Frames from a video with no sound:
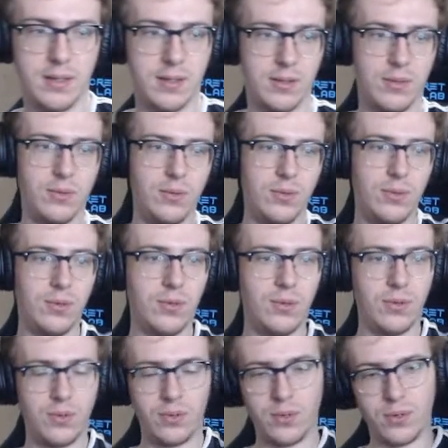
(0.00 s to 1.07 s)

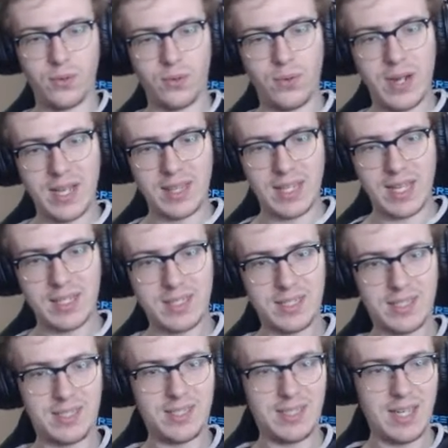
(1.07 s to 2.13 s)
Ooh, wait, that's
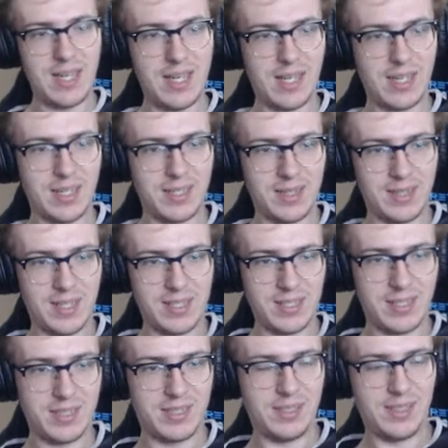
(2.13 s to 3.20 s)
sick. That's a
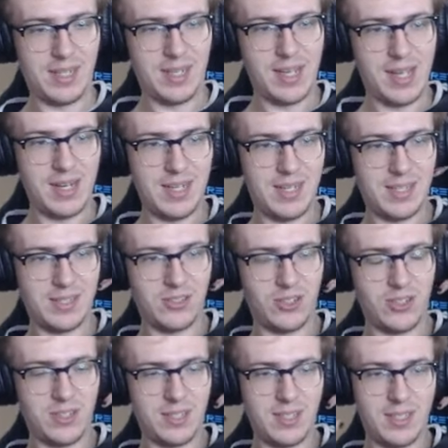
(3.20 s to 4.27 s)
sick idea.
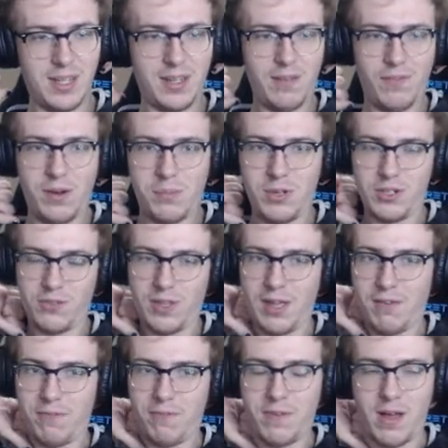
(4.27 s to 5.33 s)
Xerxes, thank you very much for that
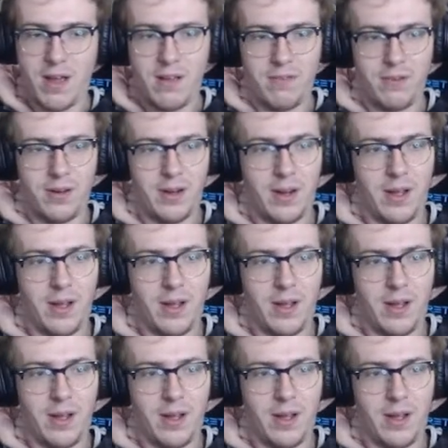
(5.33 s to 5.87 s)
$5.